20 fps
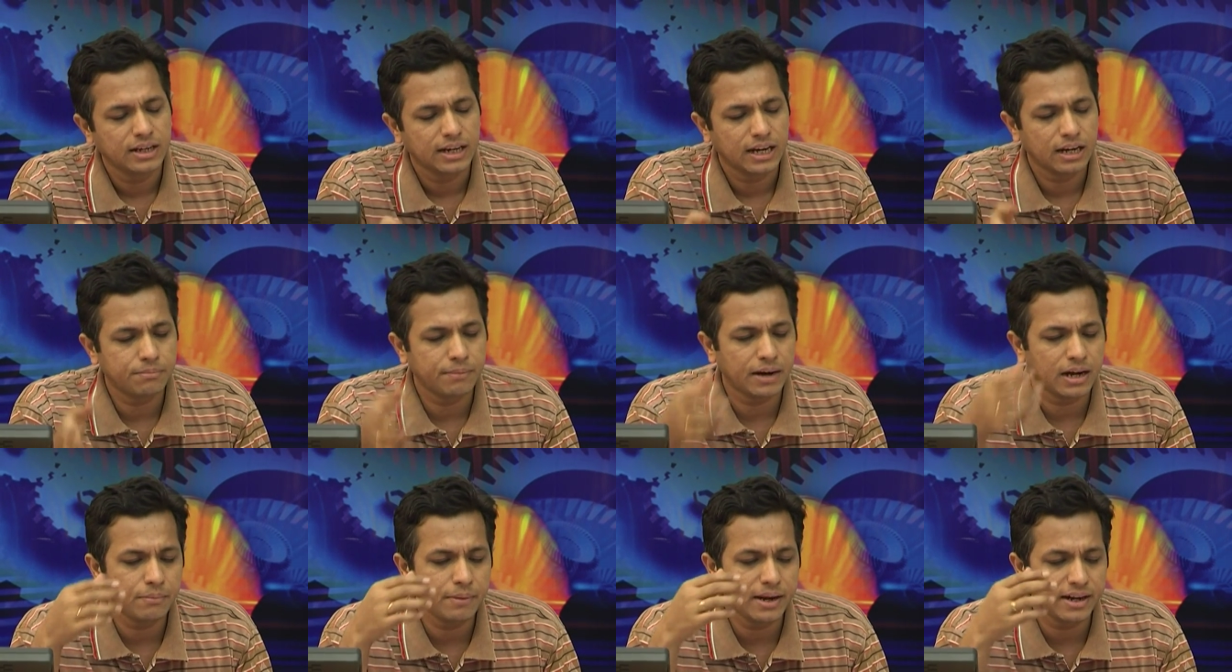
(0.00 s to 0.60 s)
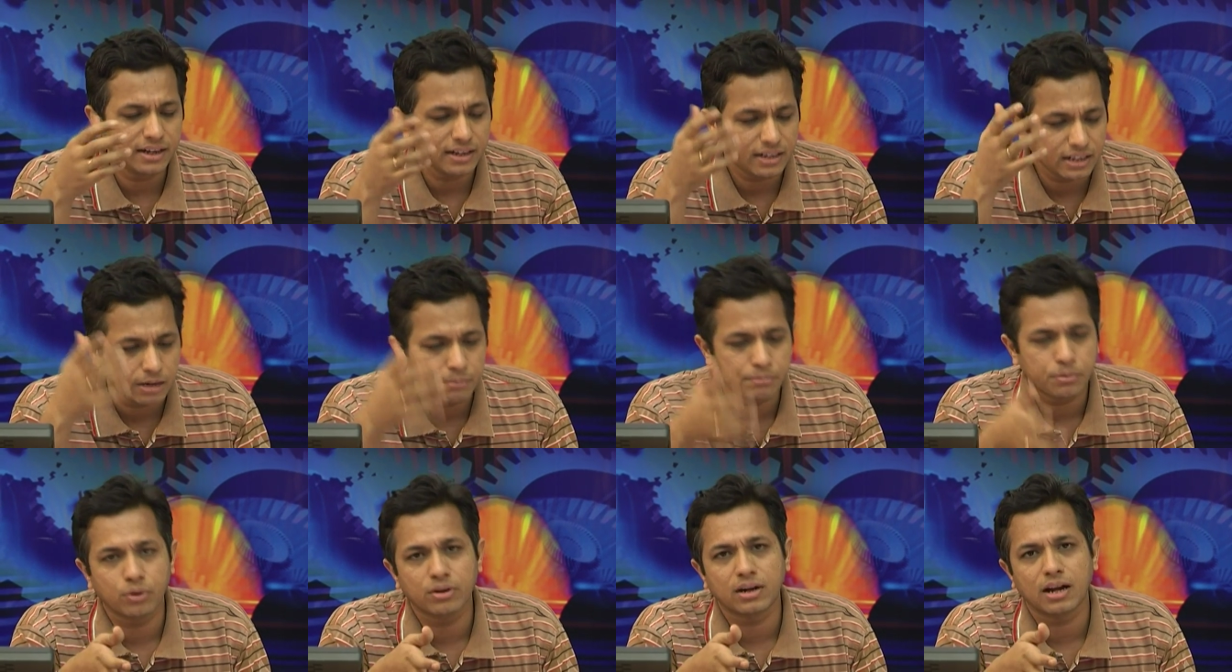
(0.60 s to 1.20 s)
it might be editing a
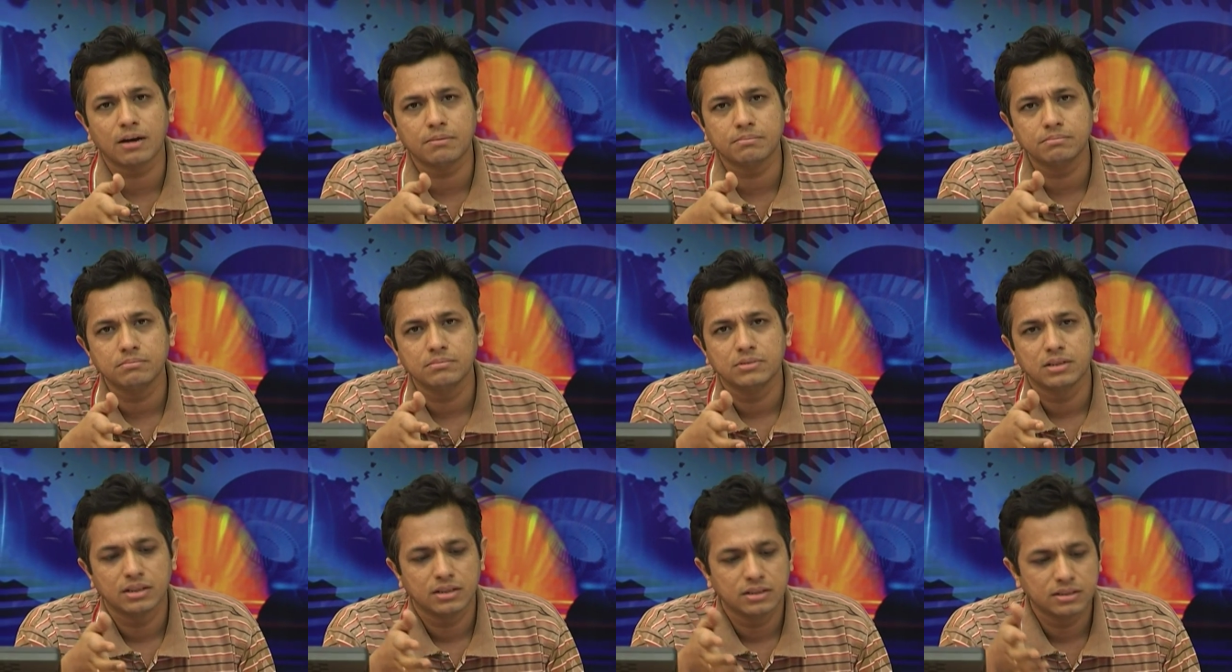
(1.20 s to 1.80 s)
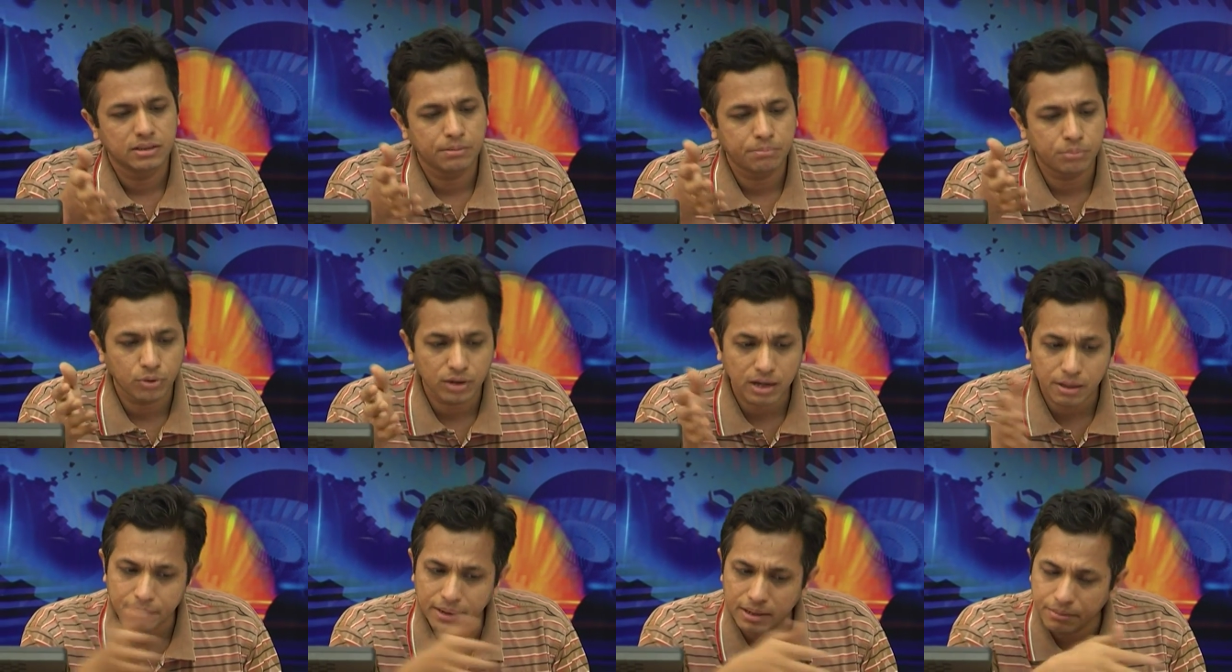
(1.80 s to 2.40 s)
program, the
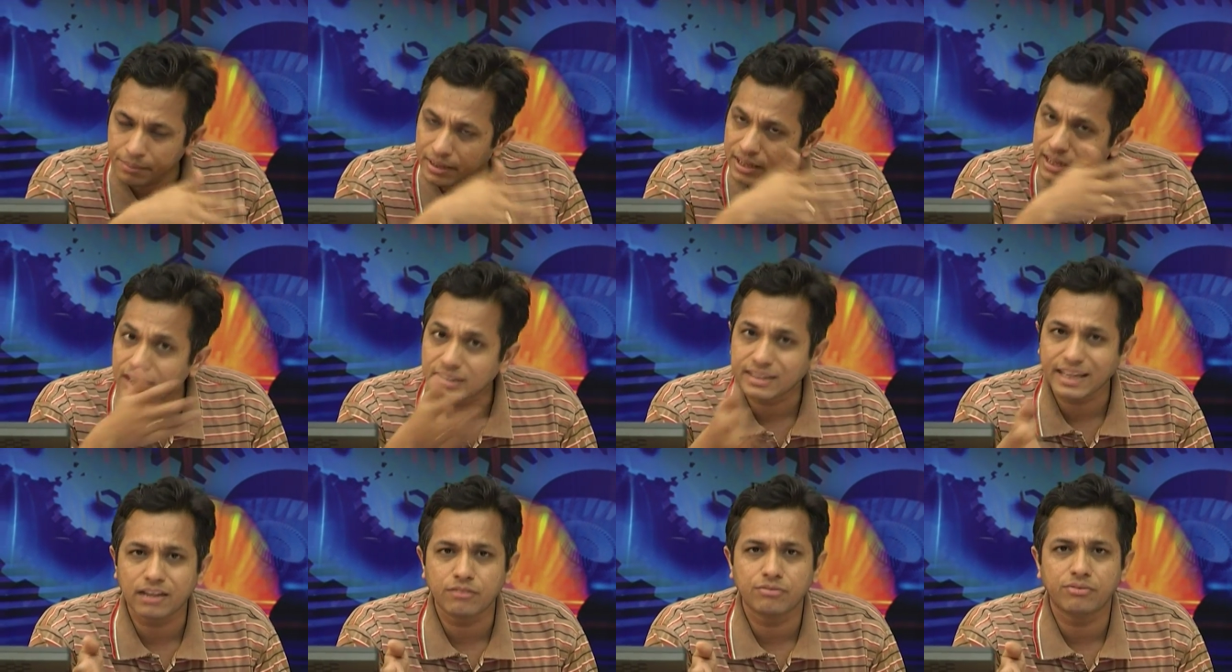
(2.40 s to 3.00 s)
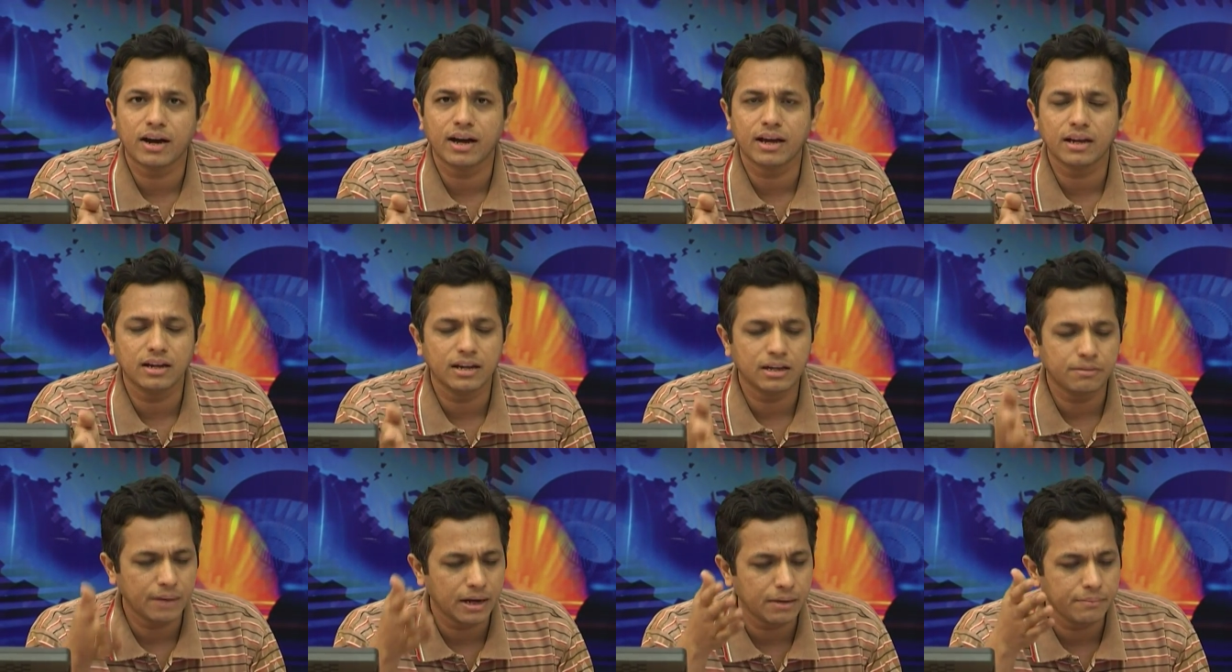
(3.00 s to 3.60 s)
program might be a text file,
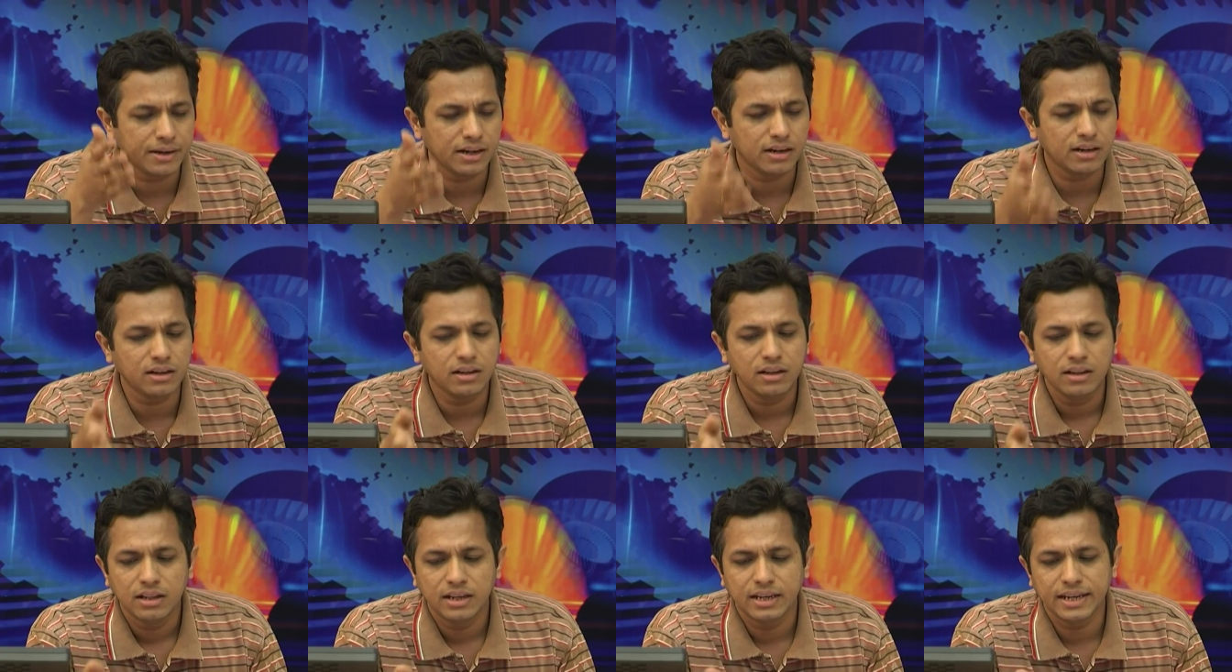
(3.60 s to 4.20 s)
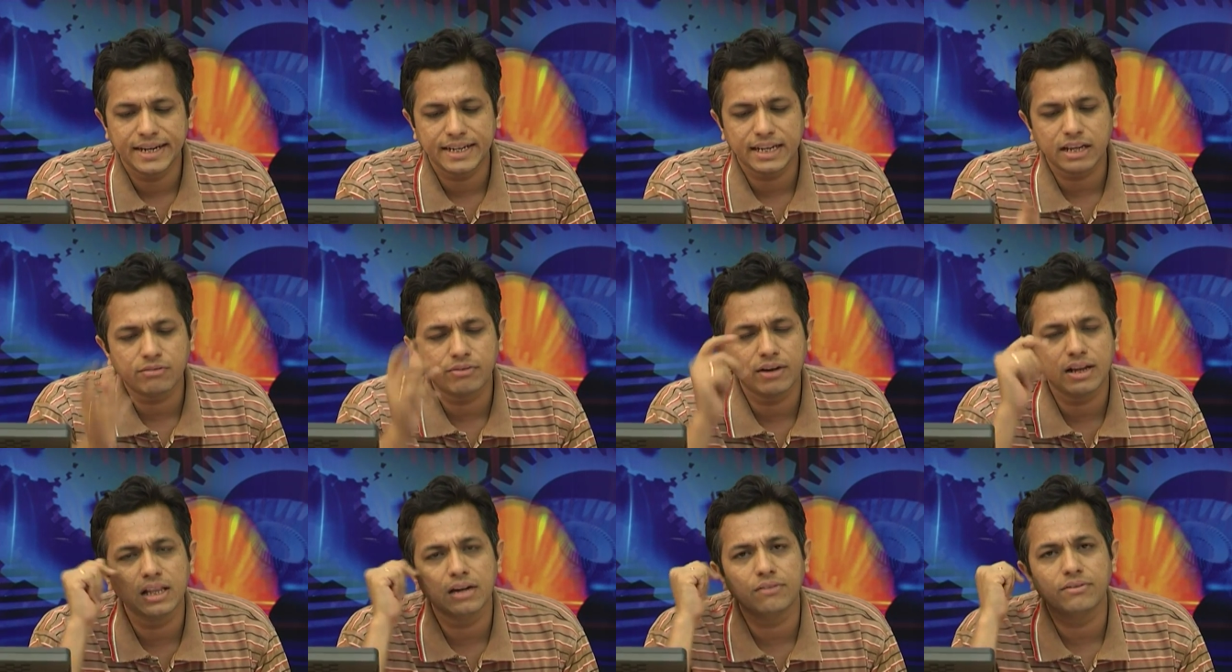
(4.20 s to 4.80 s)
it might be a latex
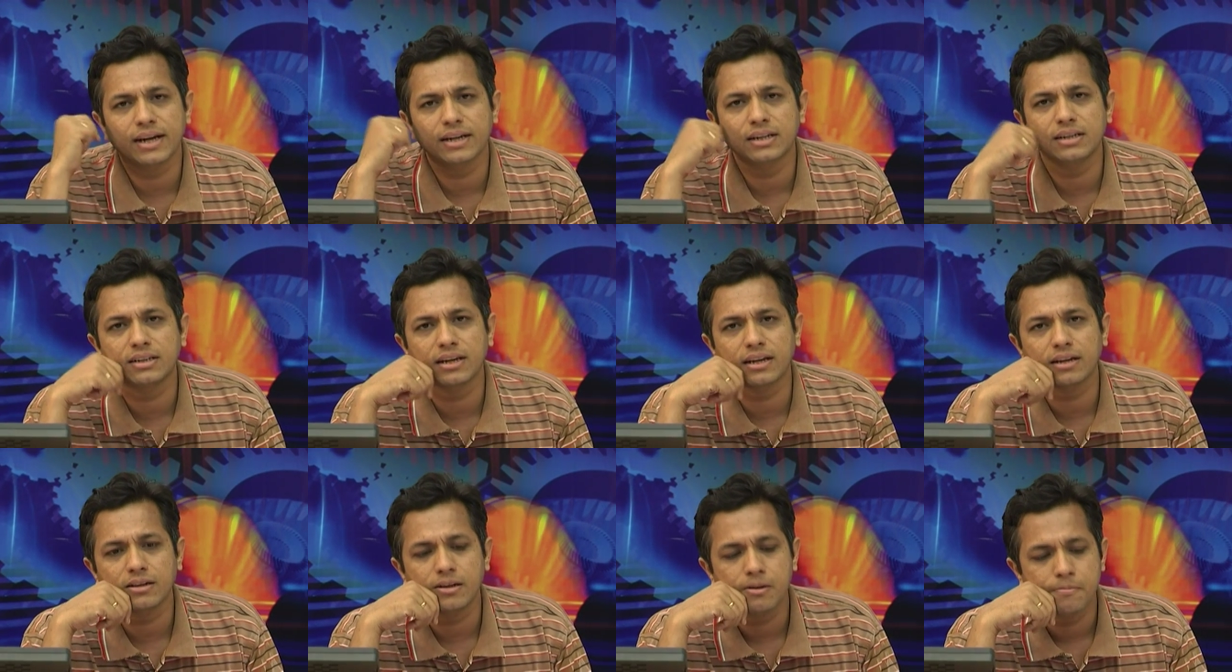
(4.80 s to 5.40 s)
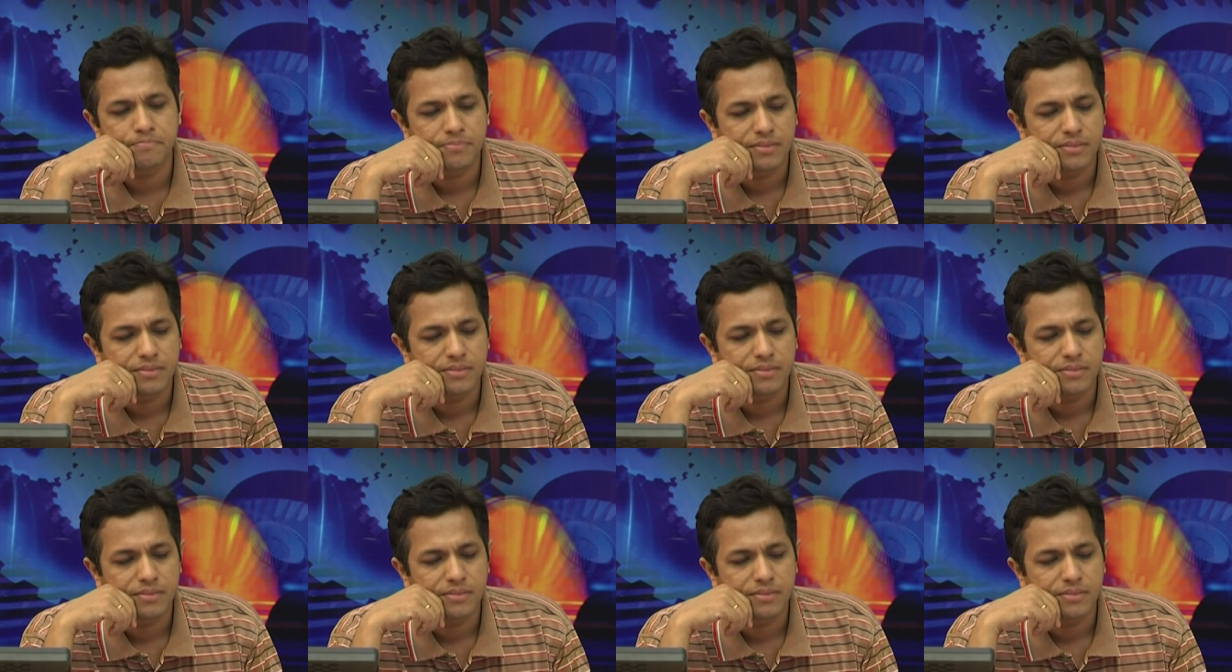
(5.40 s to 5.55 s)
file that we are editing.